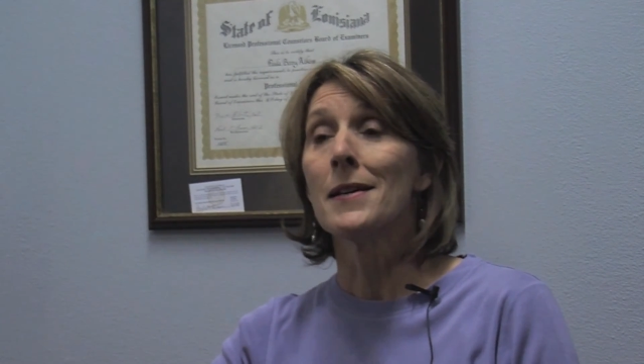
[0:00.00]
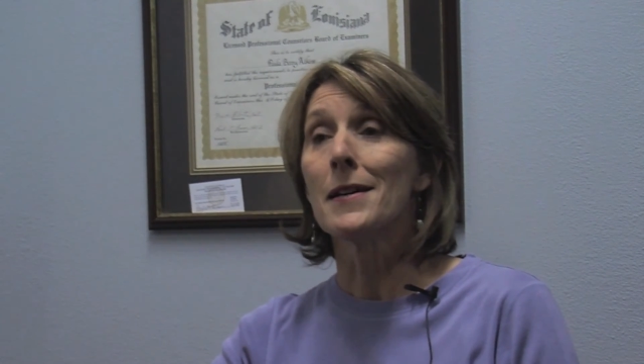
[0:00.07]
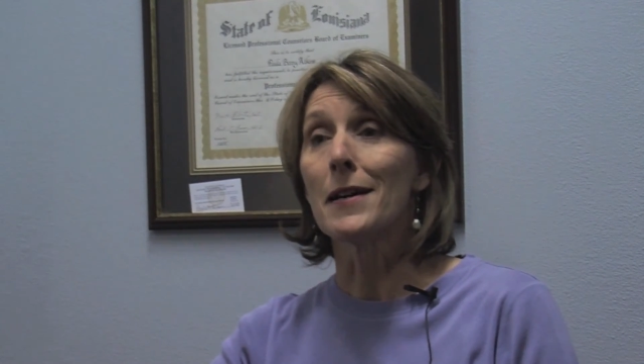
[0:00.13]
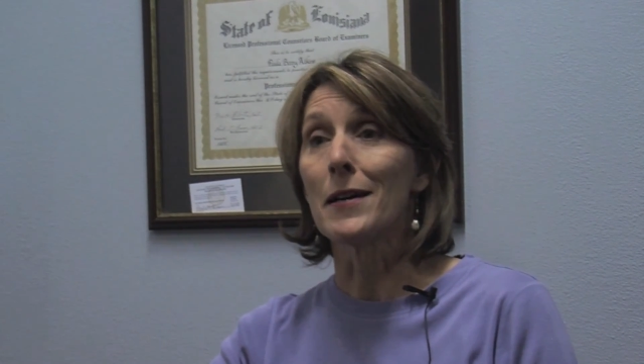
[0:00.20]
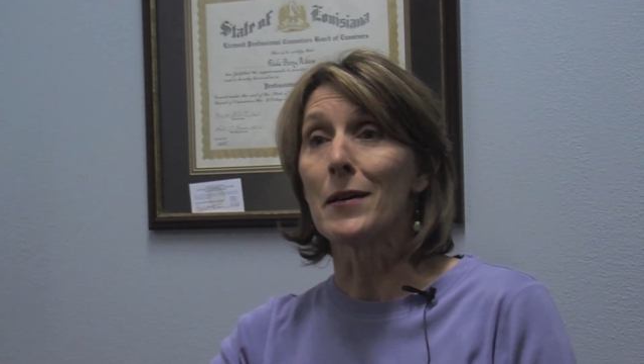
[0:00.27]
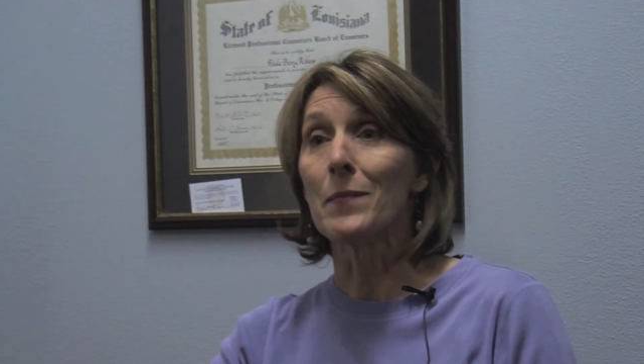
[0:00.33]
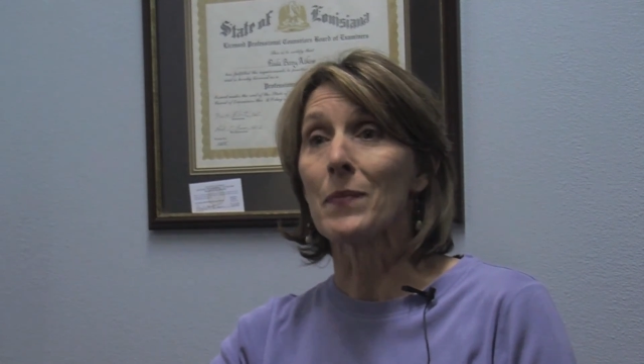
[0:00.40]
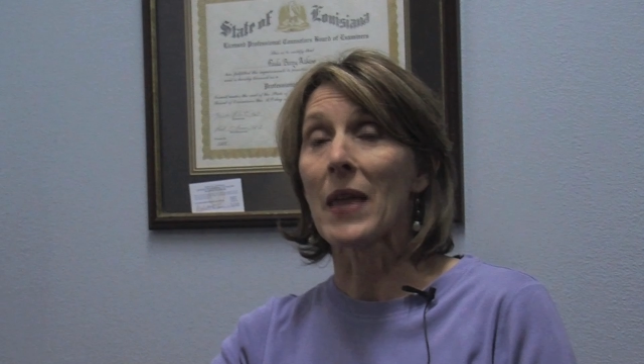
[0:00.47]

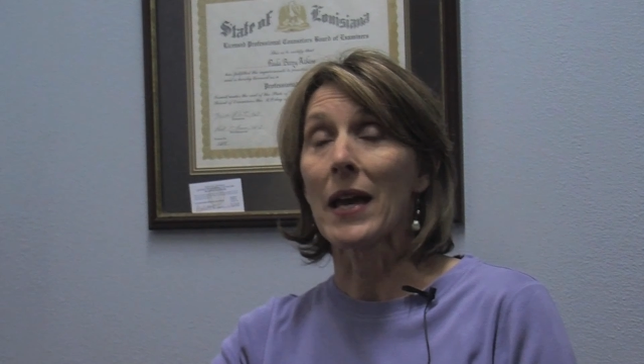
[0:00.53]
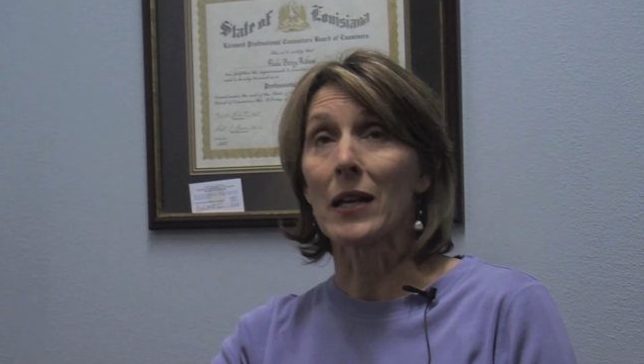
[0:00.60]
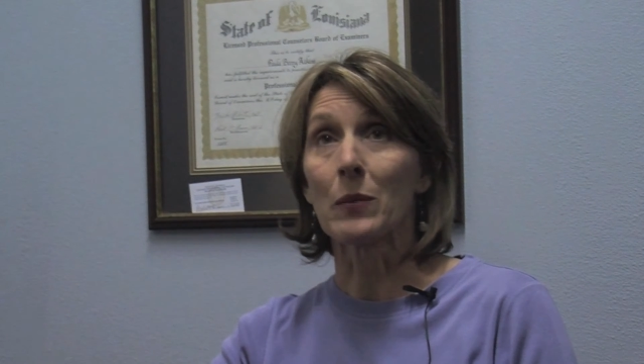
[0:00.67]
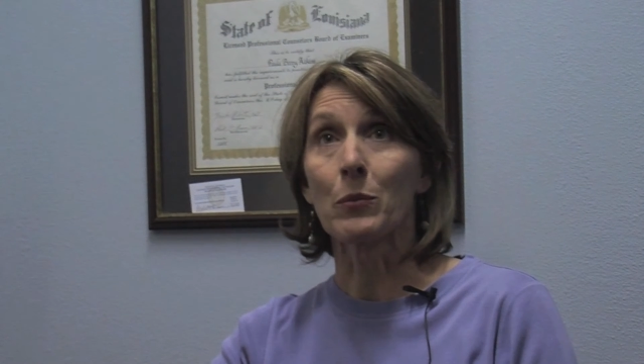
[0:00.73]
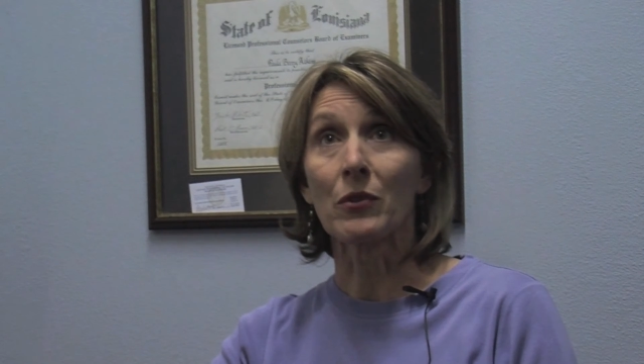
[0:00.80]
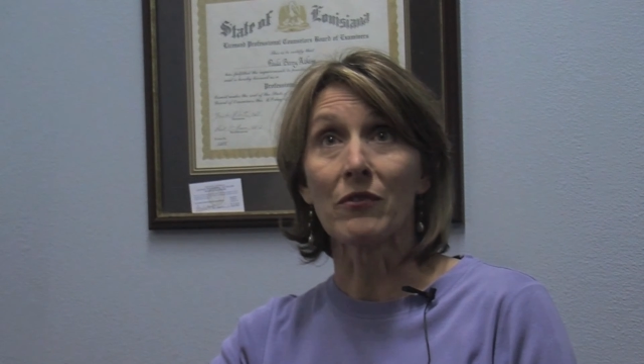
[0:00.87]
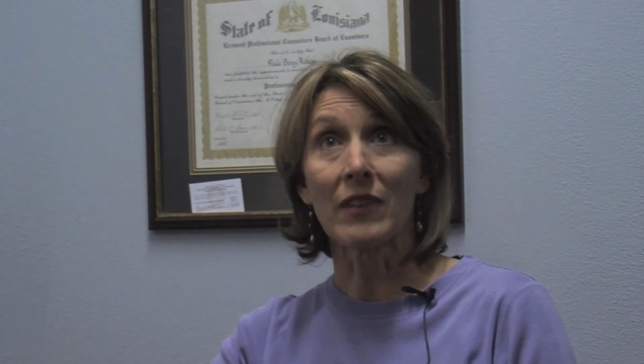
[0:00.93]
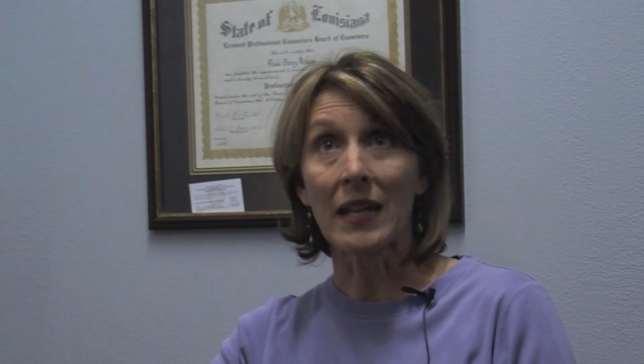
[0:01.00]
um, how to
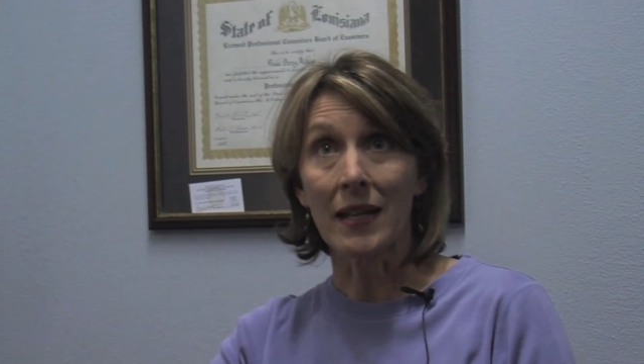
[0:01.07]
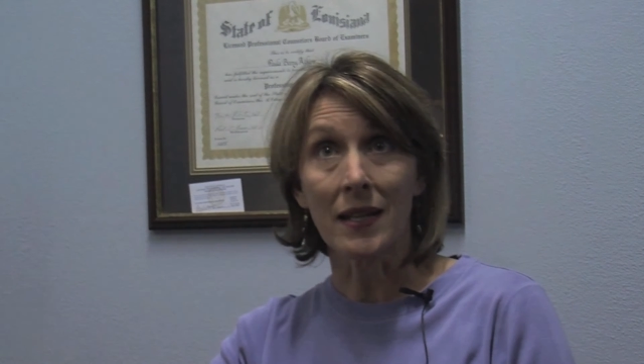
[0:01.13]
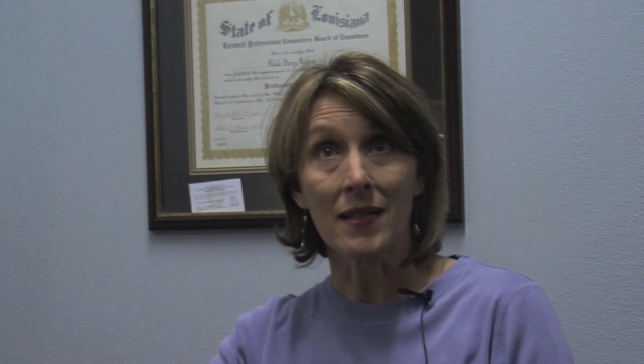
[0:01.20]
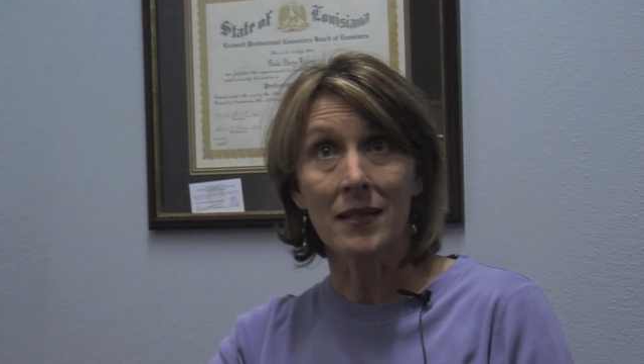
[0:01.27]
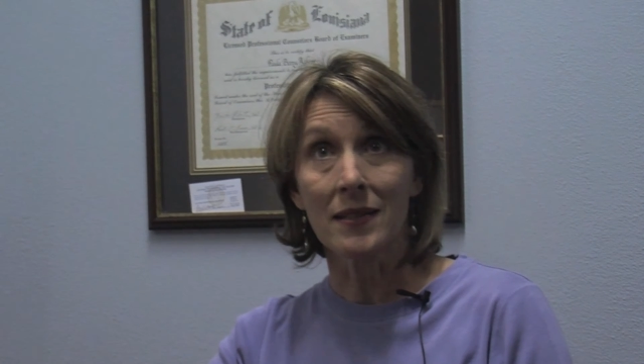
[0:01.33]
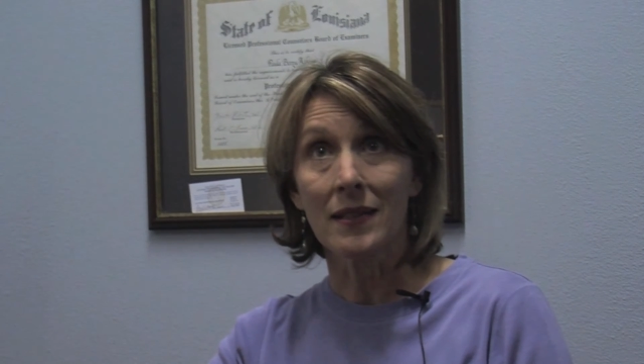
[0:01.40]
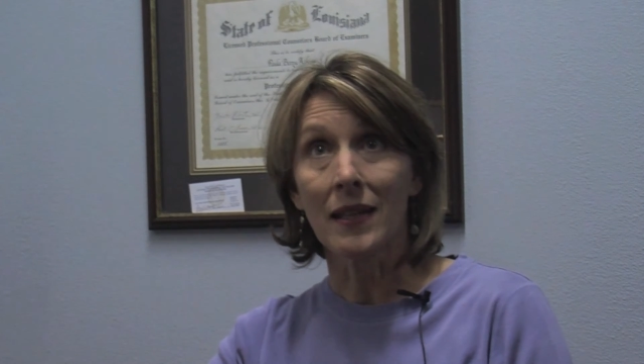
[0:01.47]
prevent it,